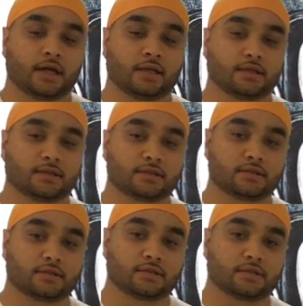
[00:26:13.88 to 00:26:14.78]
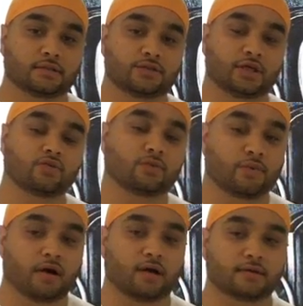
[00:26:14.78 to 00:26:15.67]
And General
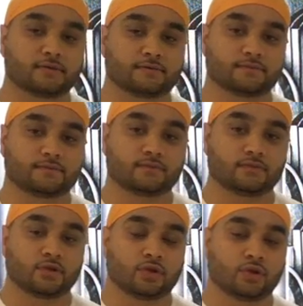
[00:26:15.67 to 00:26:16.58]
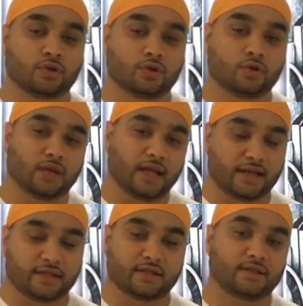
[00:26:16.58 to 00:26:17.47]
Brar, who
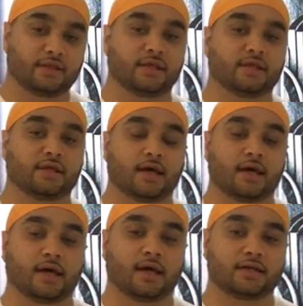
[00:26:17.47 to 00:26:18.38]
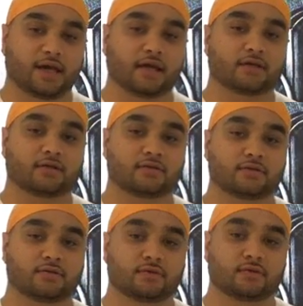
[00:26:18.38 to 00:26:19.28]
led the attack
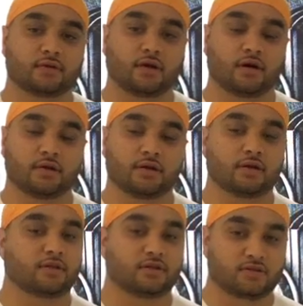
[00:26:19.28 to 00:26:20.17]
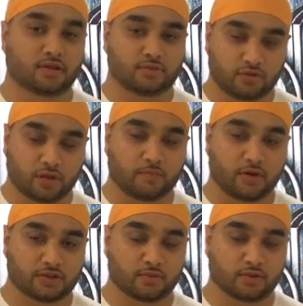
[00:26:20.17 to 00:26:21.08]
on Harmandir Sahib during
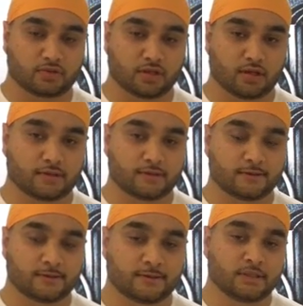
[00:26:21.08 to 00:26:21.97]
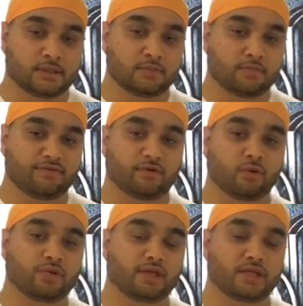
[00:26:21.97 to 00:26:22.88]
Operation Blue Star,
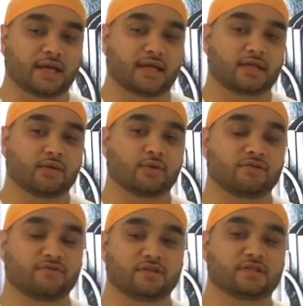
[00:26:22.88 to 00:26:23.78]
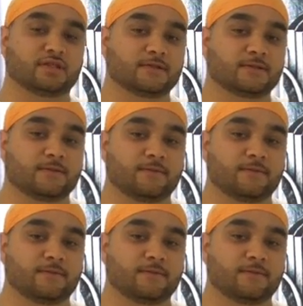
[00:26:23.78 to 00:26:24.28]
before the attack he went to visit